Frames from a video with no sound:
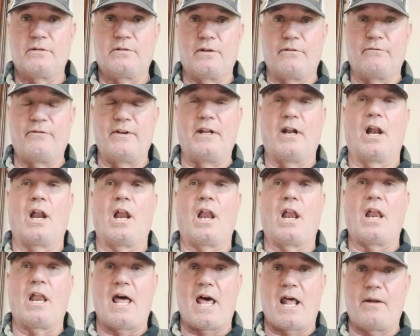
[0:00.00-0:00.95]
to feed a
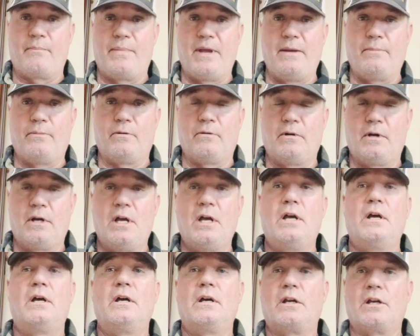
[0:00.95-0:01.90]
lot of people,
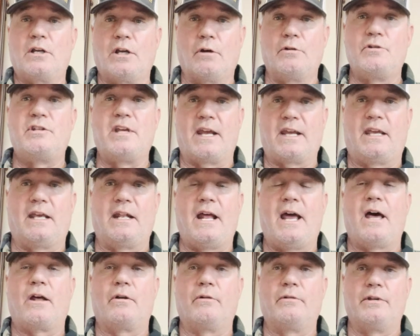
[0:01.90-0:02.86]
go check it
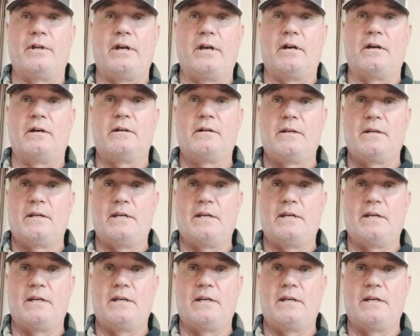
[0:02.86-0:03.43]
out on there.